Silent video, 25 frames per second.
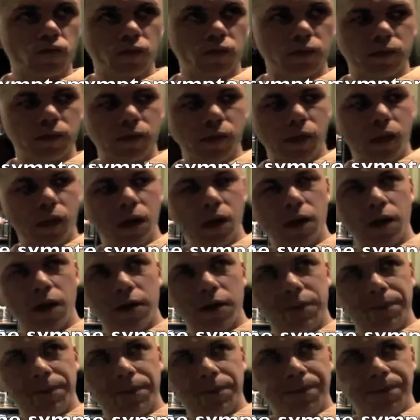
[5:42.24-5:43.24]
noisy uh,
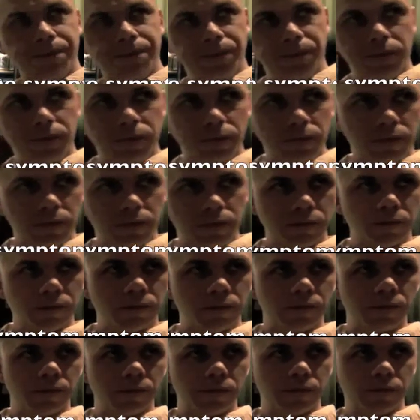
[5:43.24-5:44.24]

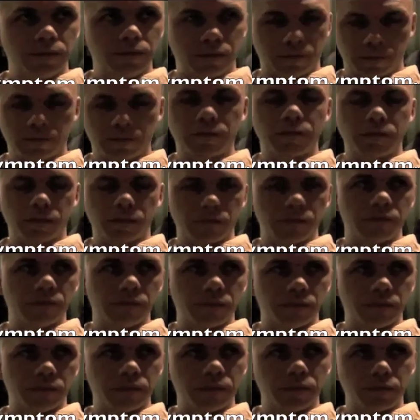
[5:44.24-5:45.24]
kind of
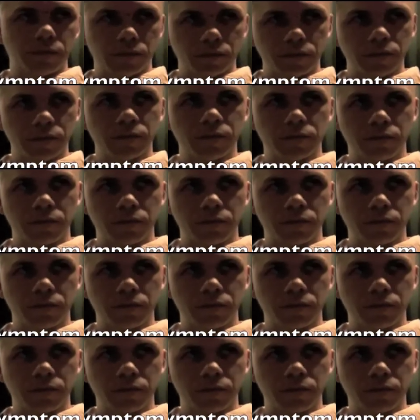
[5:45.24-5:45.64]
synthesizer-like sound, mm-hmm.